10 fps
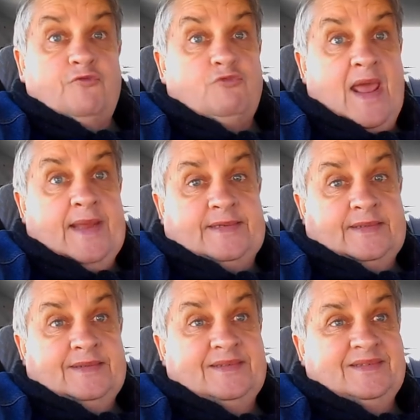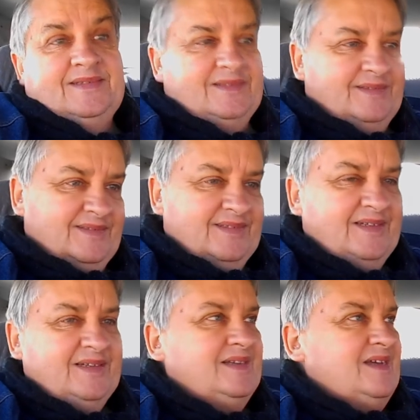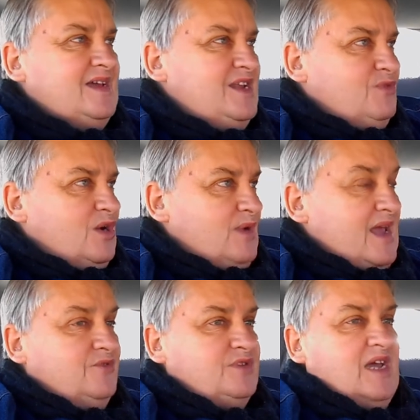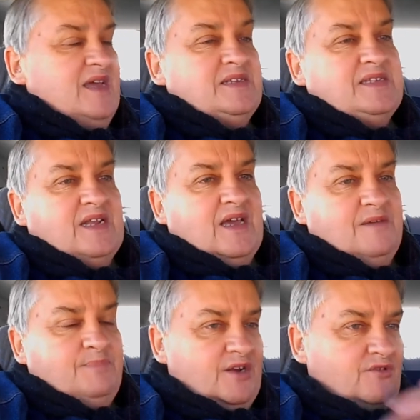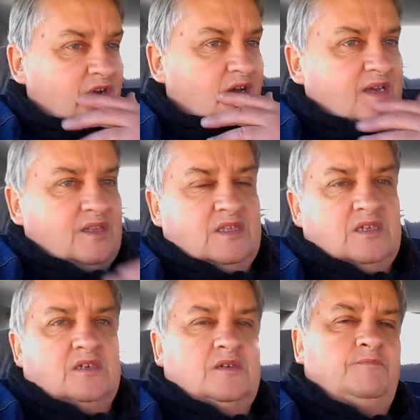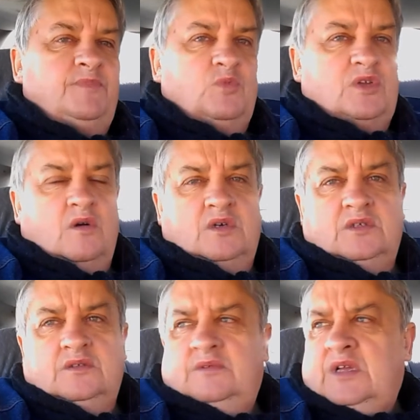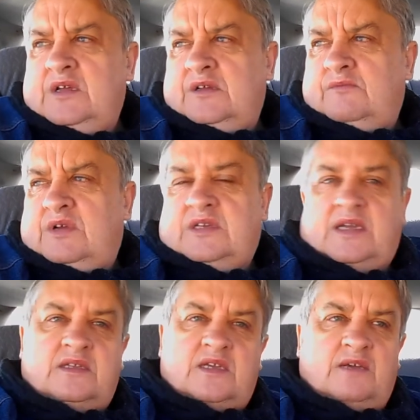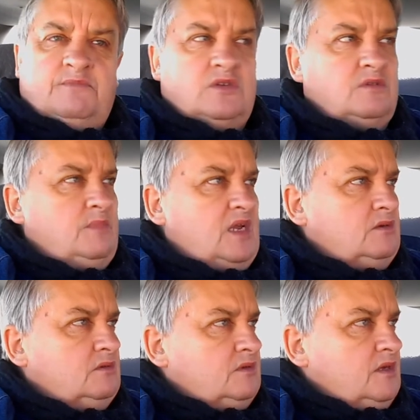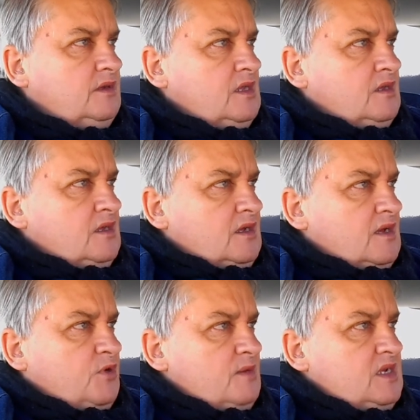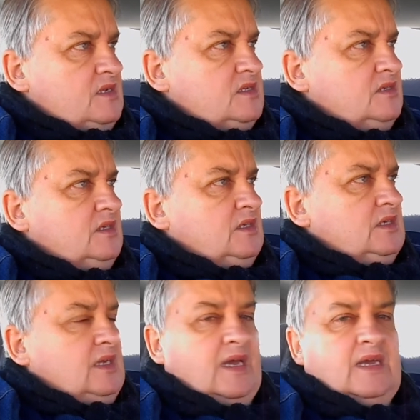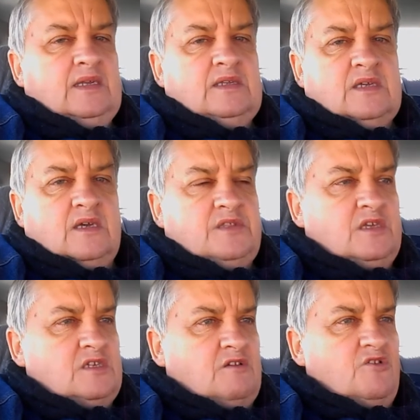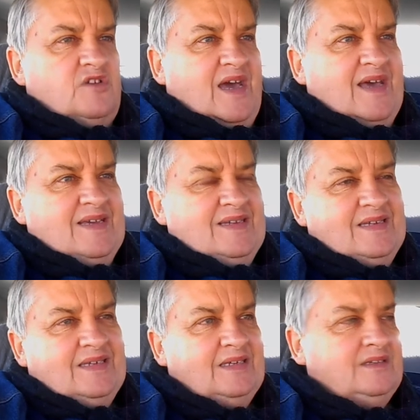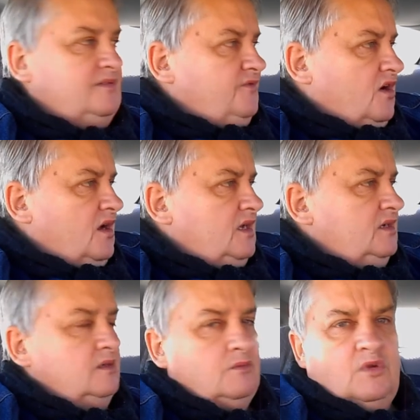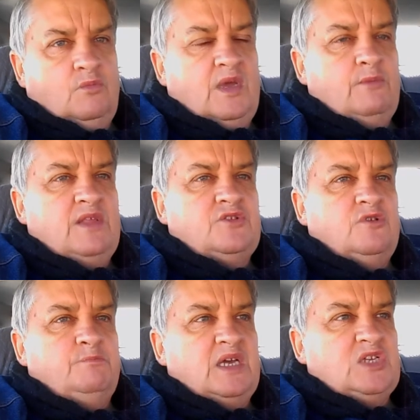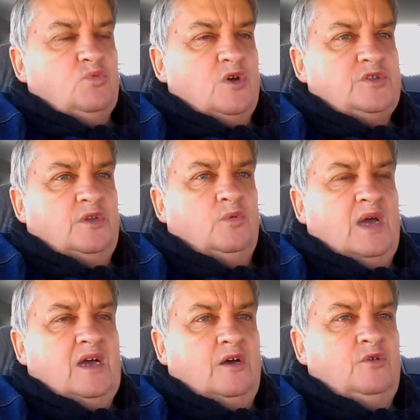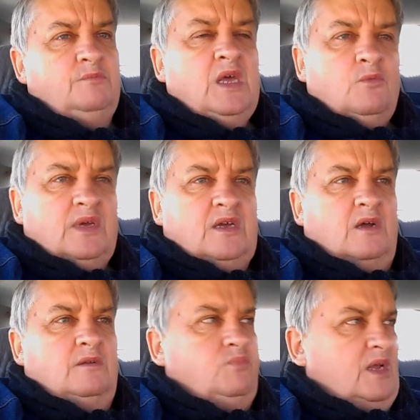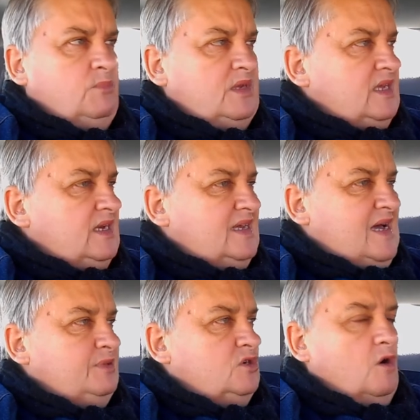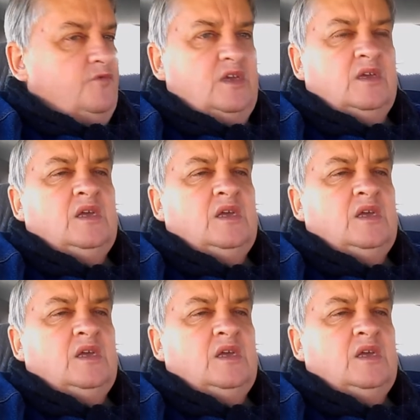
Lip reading: rant. Anyway, we had a good day yesterday, Peter and I, at Wodonga. We decided to take him to the medical appointment, and things are okay. Fine. We went through Beechworth on the way home. We went to get a cup of coffee,